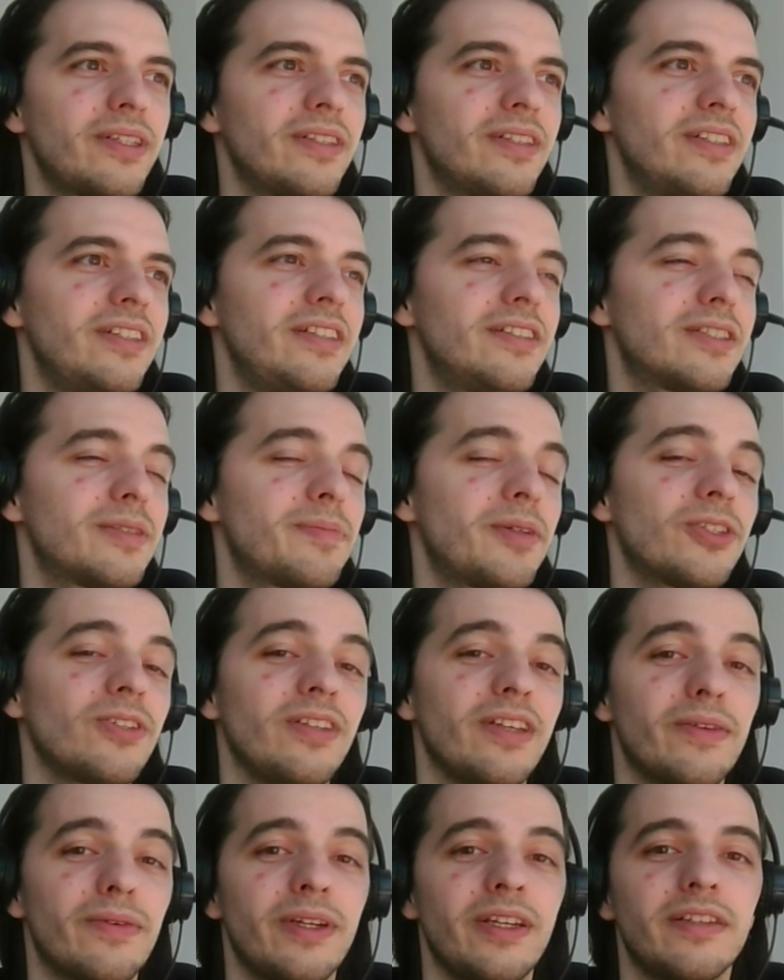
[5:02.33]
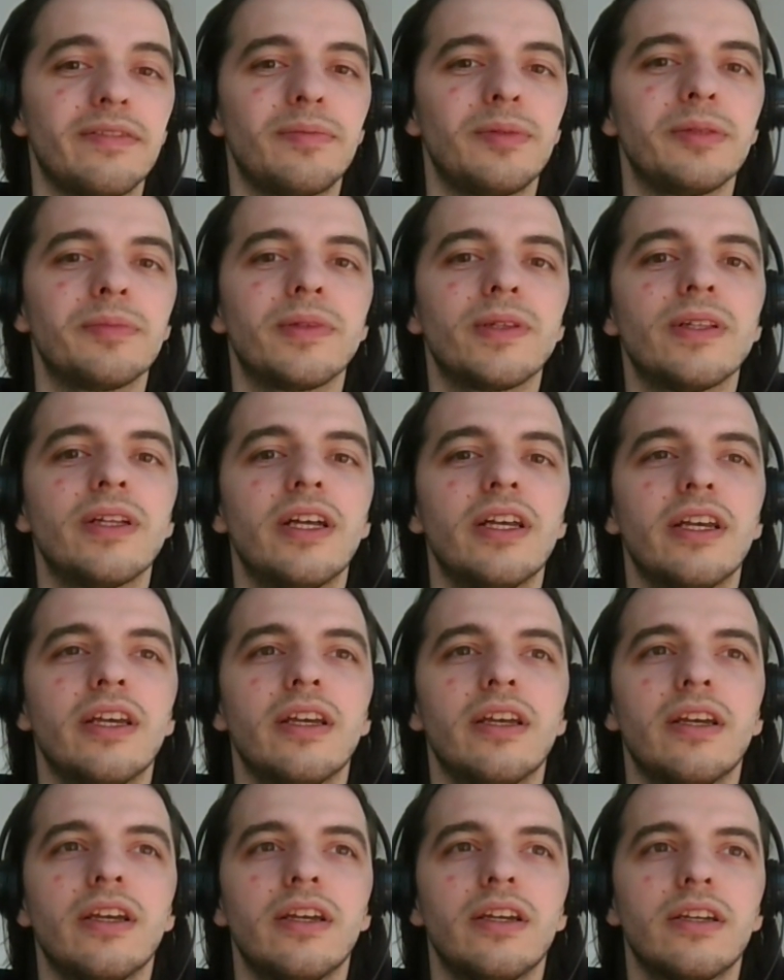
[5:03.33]
especially creative people,
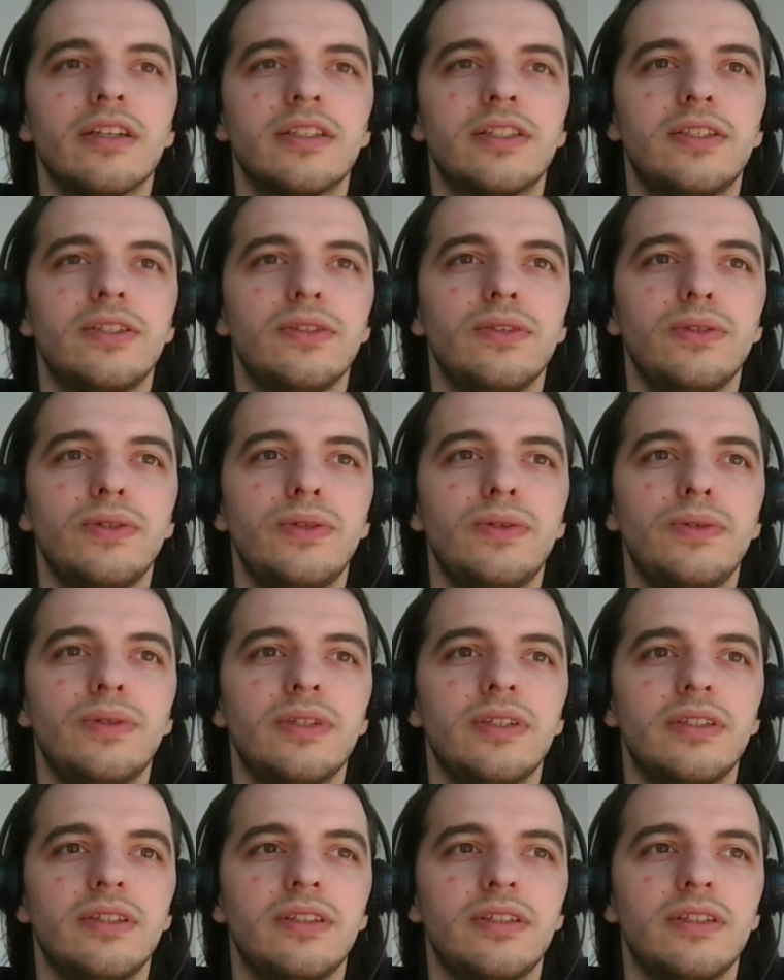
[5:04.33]
to